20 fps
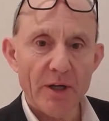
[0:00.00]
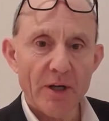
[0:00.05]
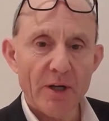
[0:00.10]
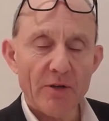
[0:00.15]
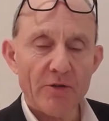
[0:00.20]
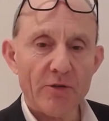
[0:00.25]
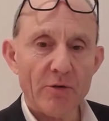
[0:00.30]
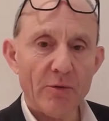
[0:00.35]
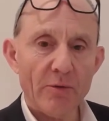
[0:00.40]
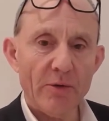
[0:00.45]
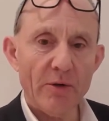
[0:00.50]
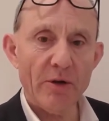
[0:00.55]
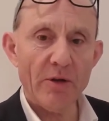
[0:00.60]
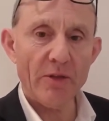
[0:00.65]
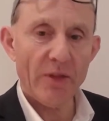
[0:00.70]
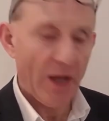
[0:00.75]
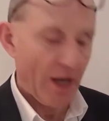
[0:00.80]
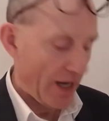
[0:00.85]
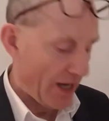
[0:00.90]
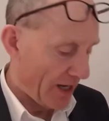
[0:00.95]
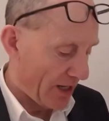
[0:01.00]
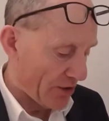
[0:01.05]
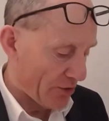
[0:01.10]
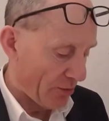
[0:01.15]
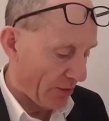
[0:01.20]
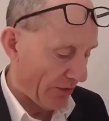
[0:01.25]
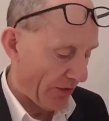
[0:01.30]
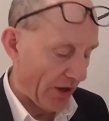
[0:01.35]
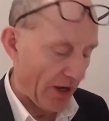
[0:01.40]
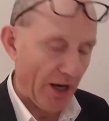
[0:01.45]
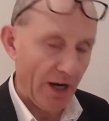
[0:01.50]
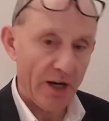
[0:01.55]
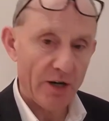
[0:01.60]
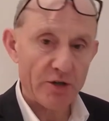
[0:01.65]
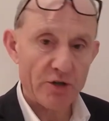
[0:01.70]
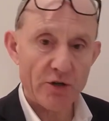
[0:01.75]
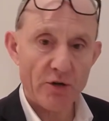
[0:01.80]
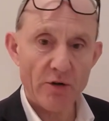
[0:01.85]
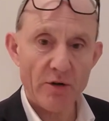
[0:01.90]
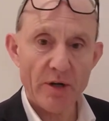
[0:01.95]
So the hairs, what the hairs
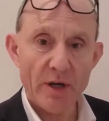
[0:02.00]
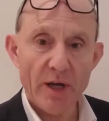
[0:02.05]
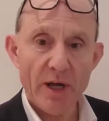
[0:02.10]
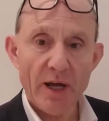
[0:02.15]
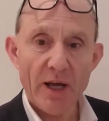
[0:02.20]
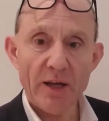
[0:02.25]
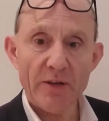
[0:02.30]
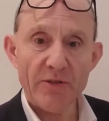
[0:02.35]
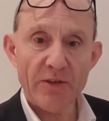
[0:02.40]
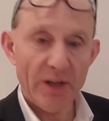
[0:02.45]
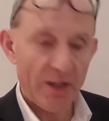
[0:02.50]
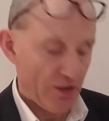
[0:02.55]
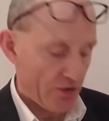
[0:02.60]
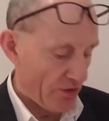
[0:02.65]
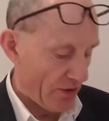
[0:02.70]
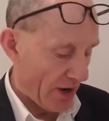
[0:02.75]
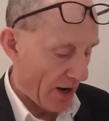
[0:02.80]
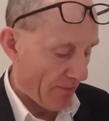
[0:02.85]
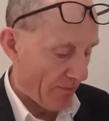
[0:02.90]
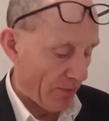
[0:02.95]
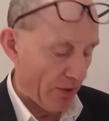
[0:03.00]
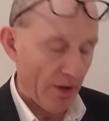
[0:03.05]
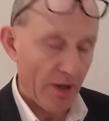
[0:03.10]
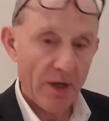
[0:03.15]
do is they trap